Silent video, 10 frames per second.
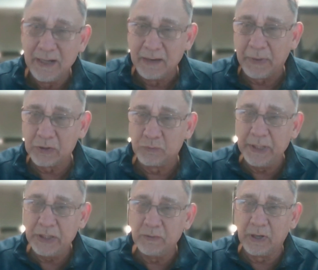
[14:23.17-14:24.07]
but
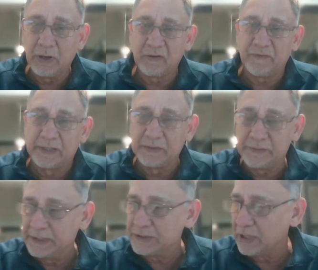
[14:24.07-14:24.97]
we do a lot of other
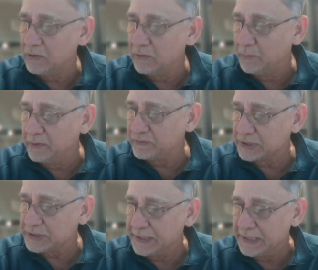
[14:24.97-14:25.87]
things. So we've
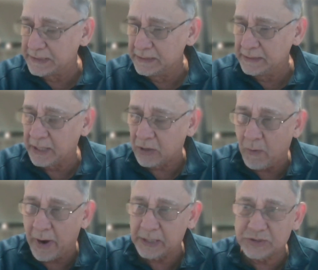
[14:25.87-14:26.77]
just recently
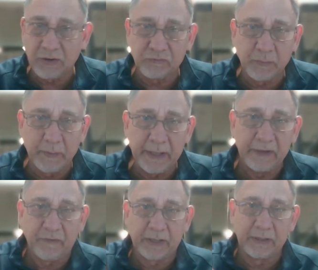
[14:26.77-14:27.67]
acquired software.
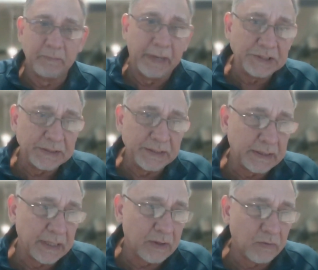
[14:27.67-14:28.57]
If I can mention
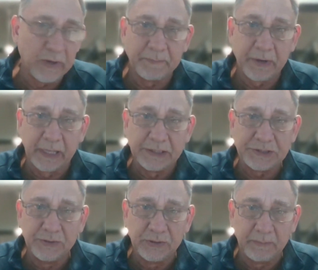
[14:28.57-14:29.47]
it, the
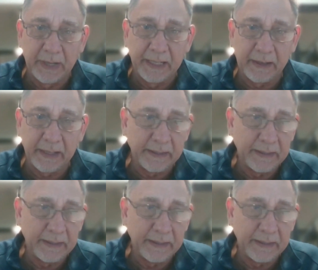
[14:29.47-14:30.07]
collaboration room AI. I